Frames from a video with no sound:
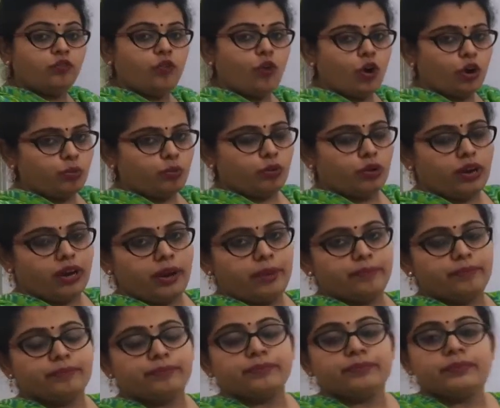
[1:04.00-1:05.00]

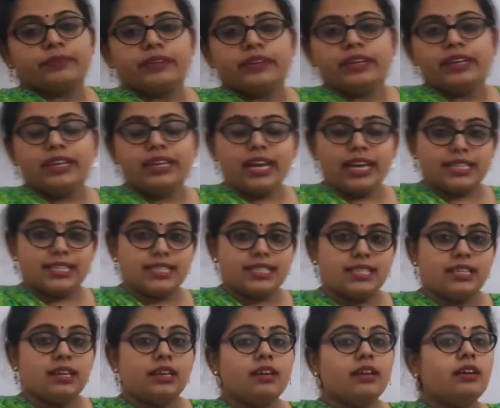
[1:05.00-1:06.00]
formula.
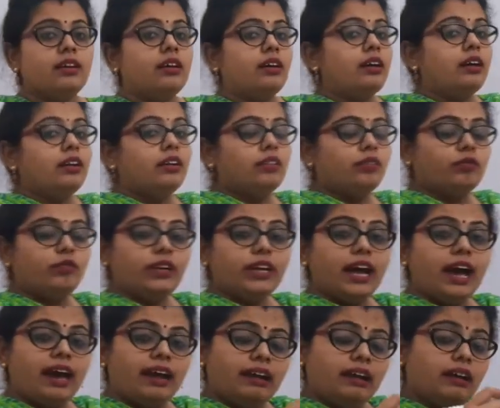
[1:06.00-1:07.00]
Yes, we
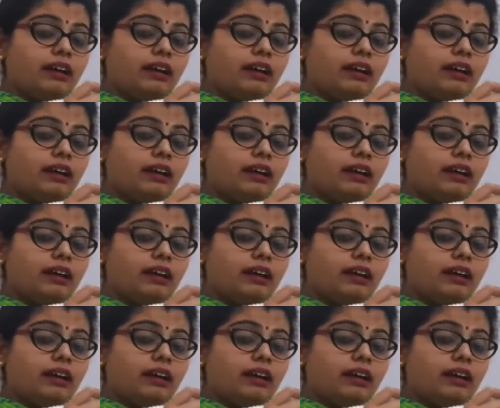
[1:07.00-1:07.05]
are